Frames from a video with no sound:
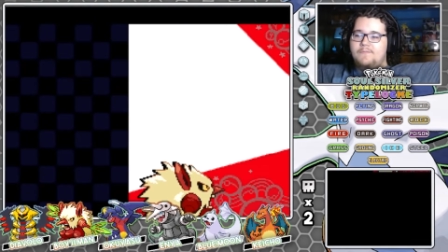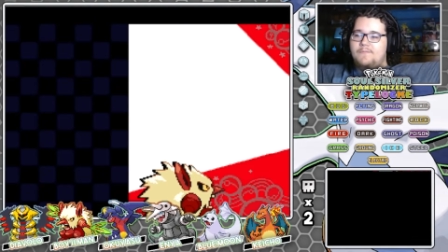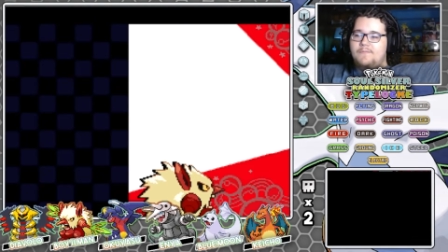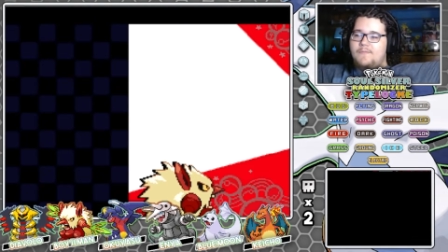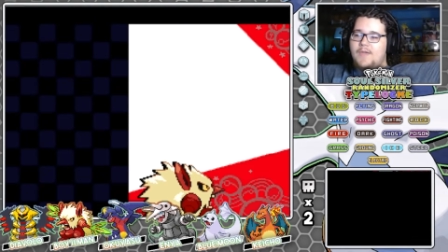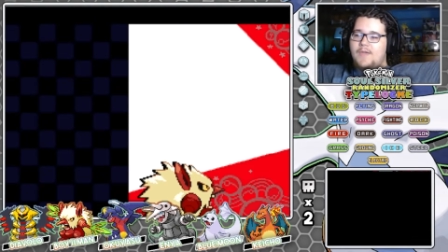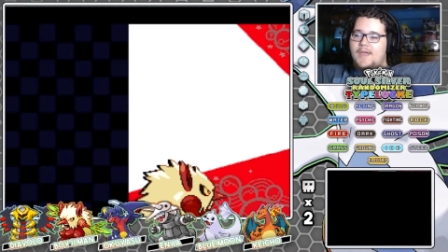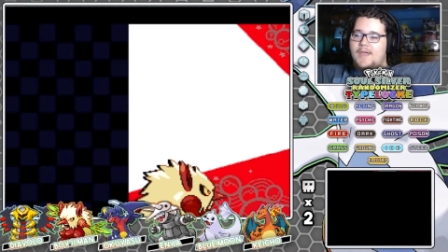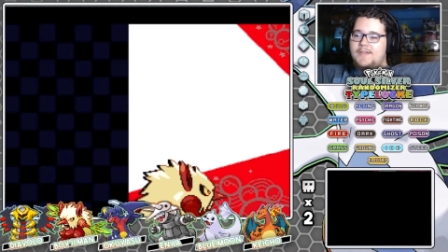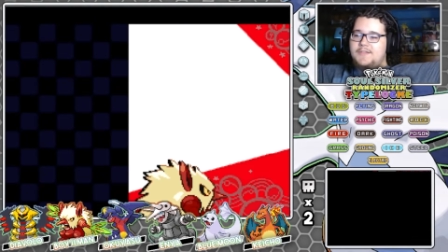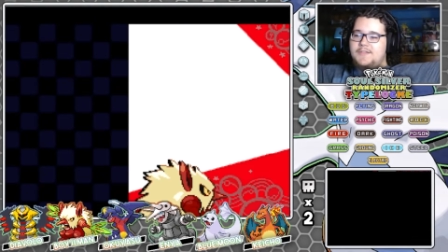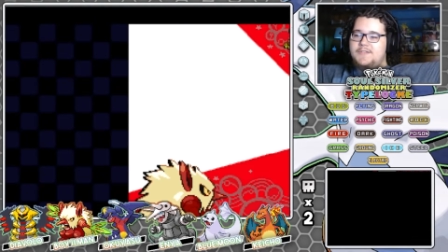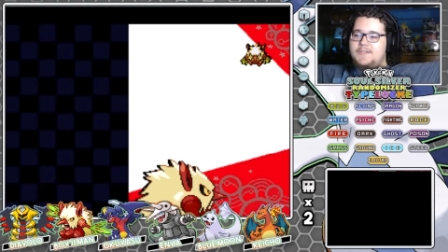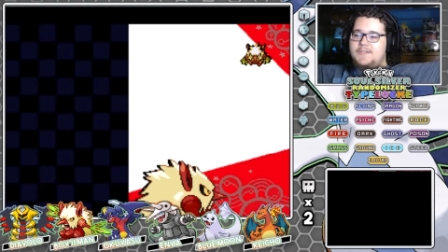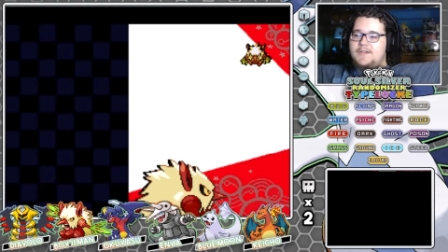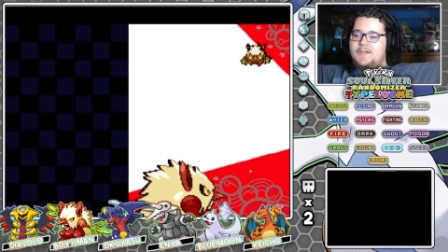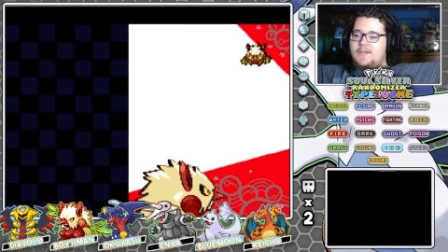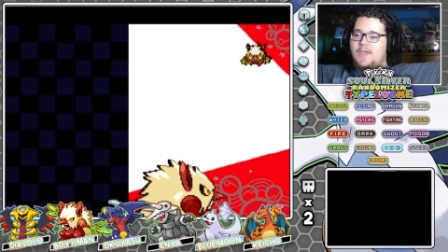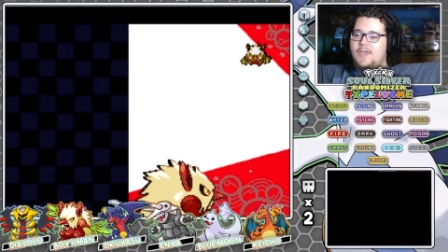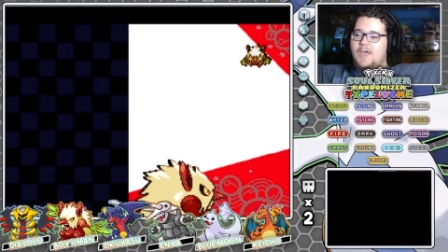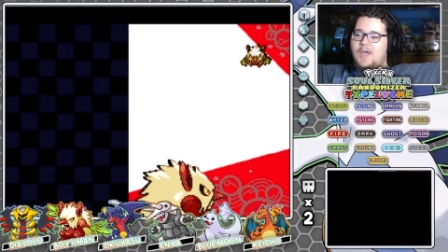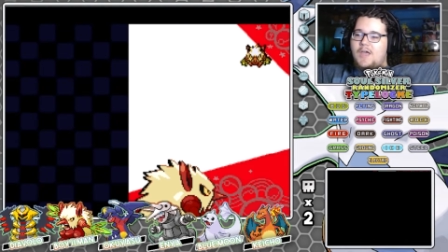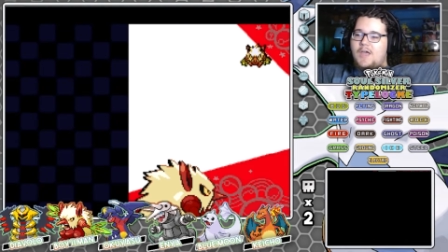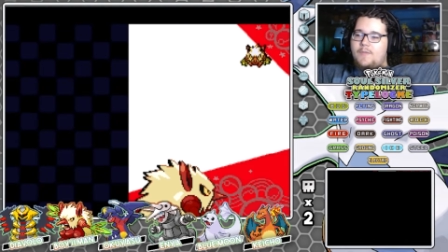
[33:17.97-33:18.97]
I just didn't
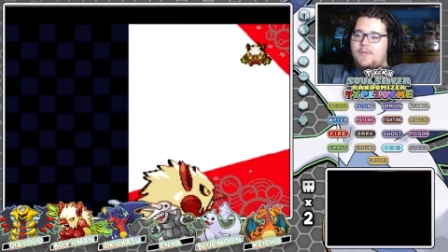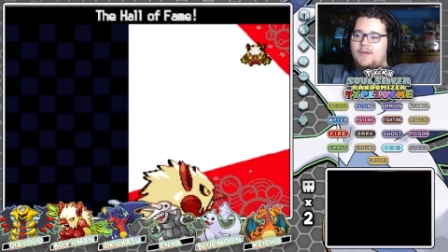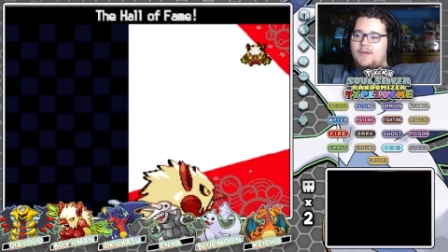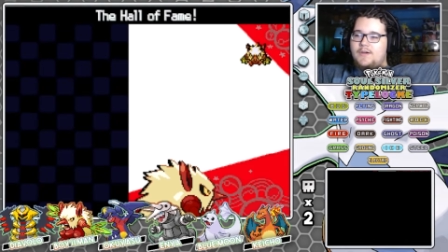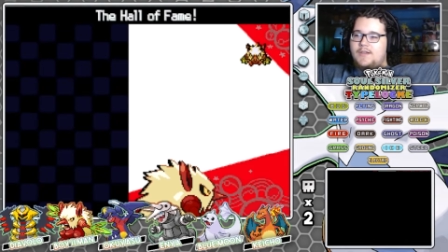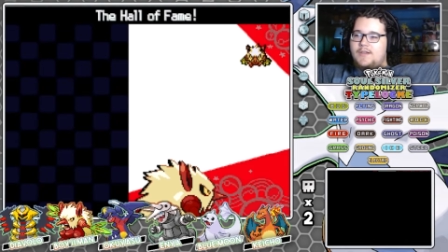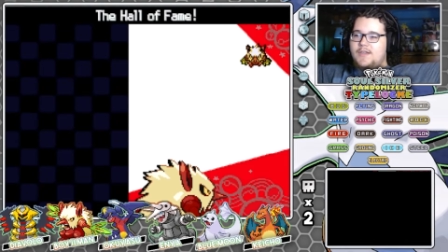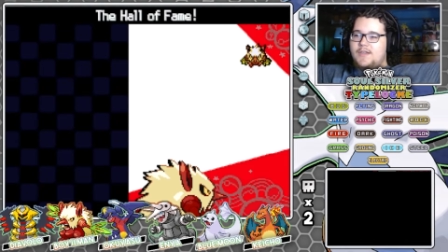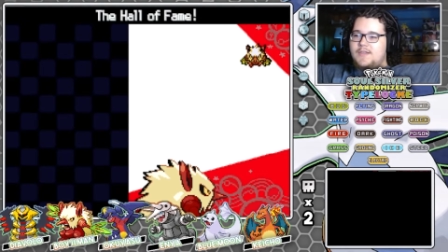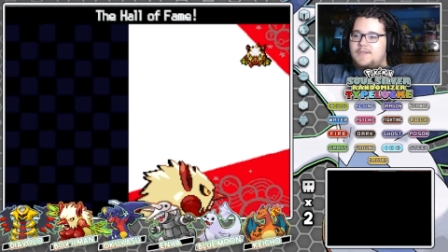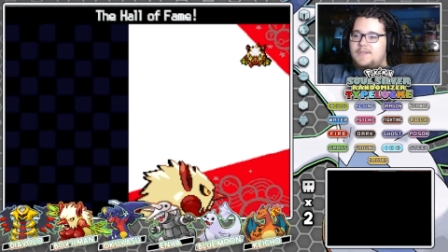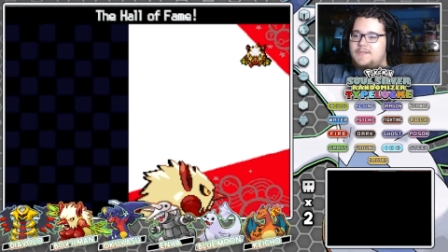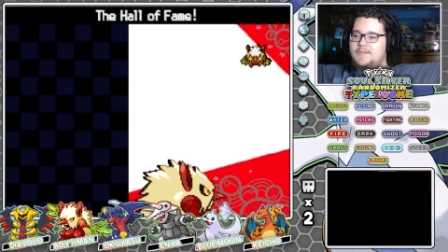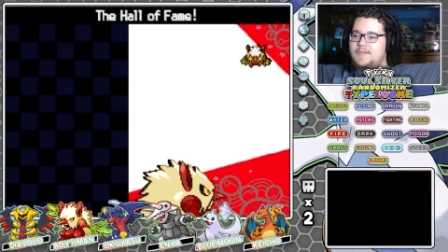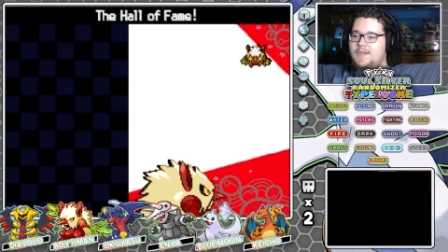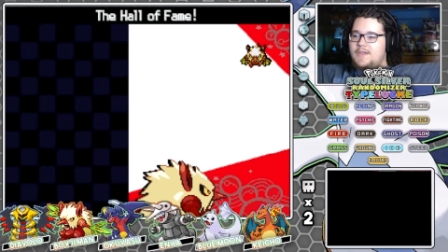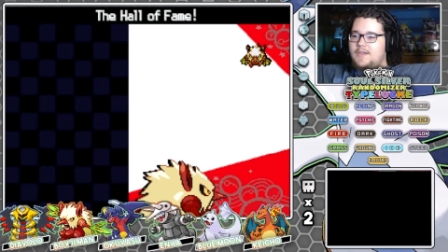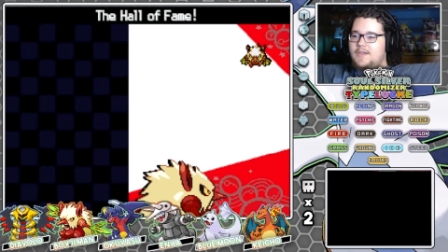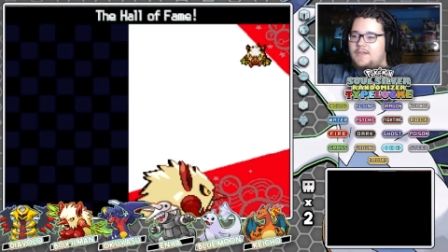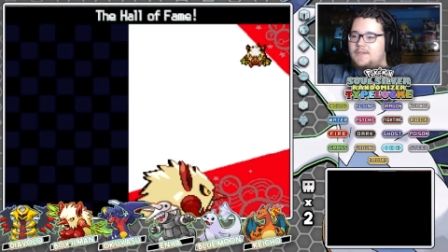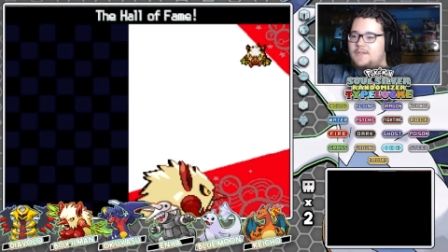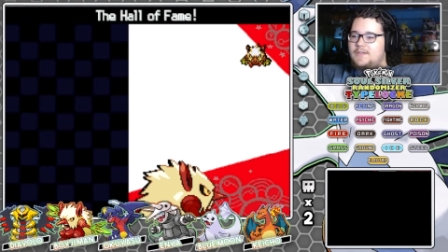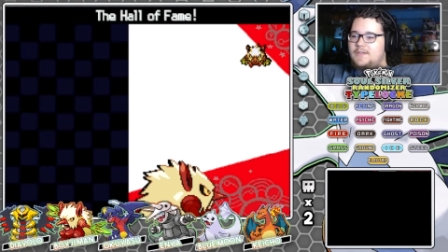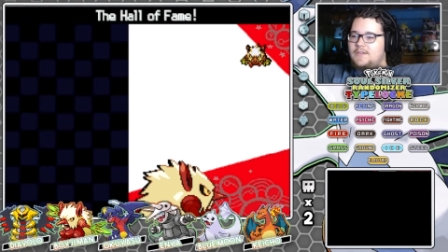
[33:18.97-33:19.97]
comment because I
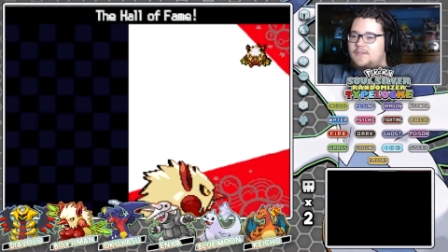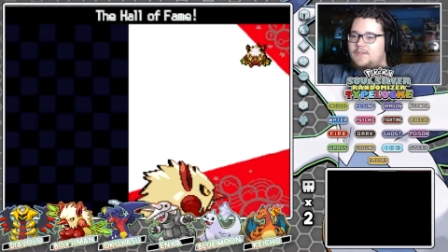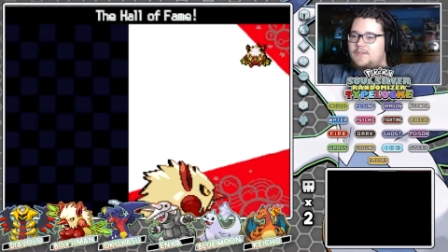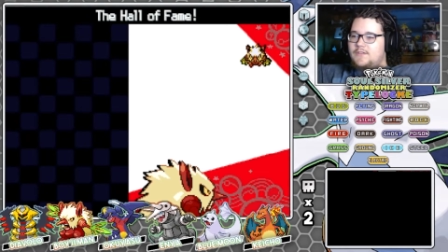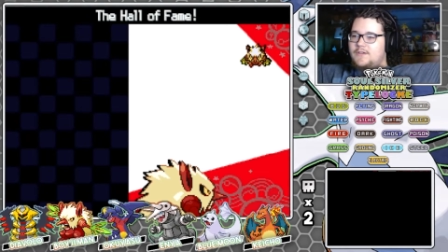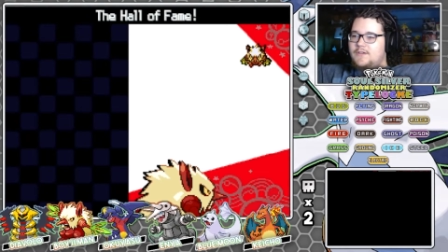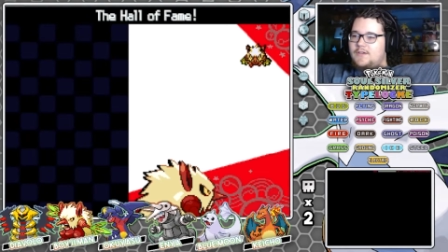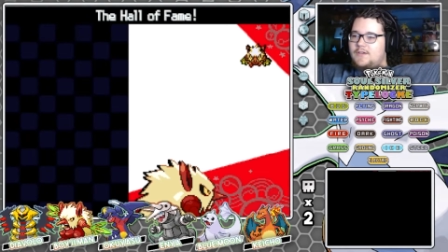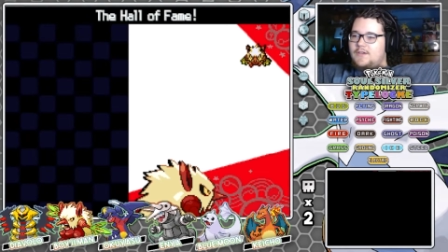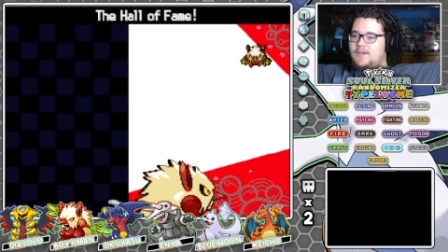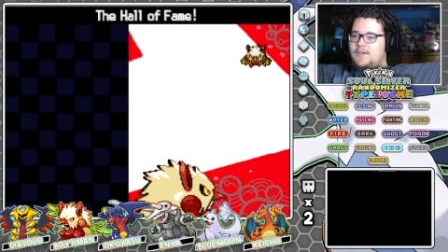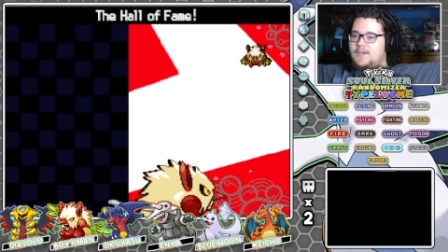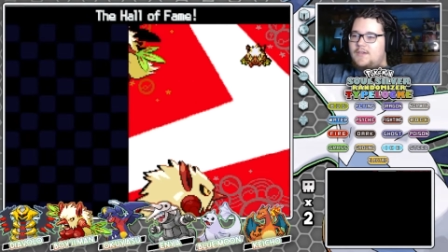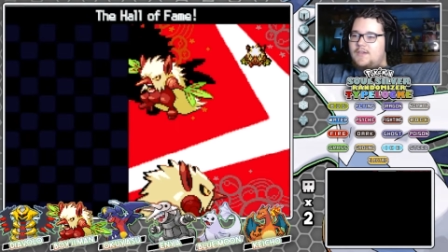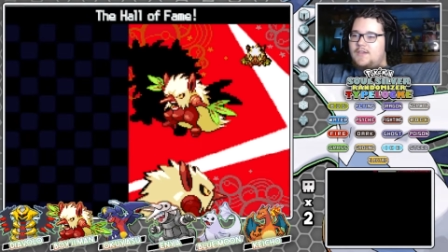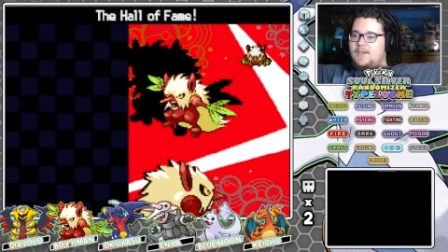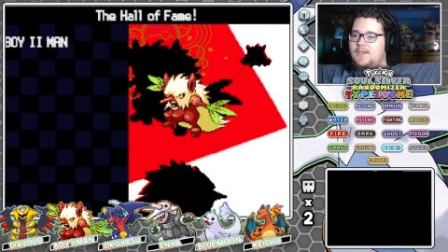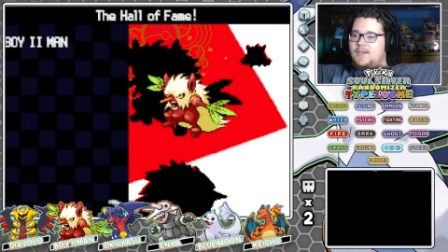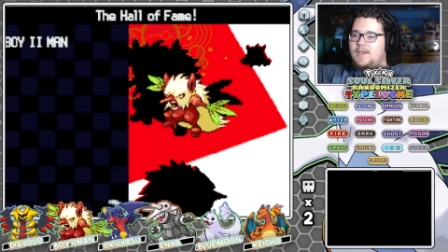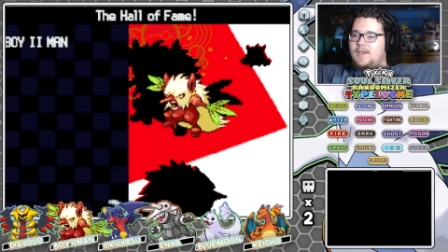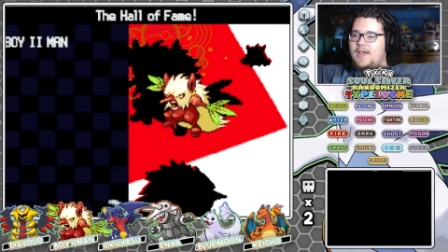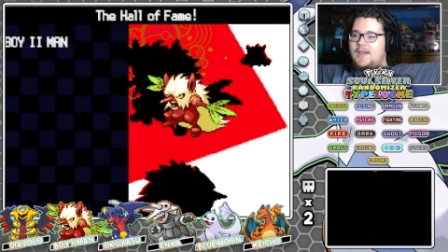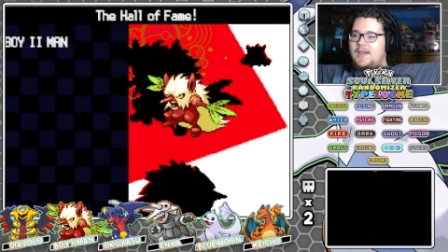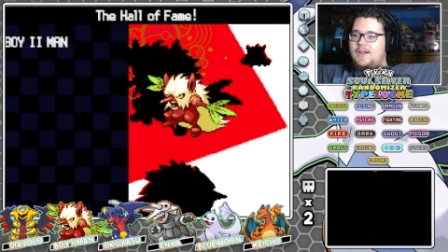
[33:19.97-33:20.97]

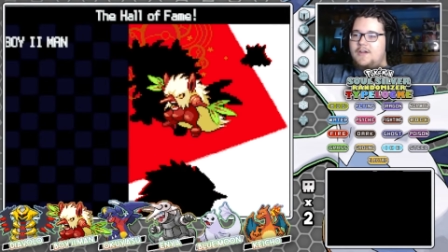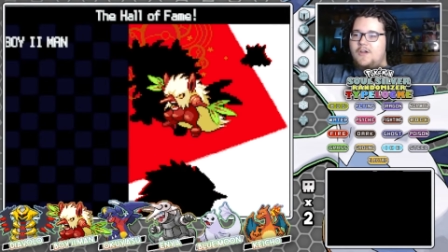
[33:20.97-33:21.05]
didn't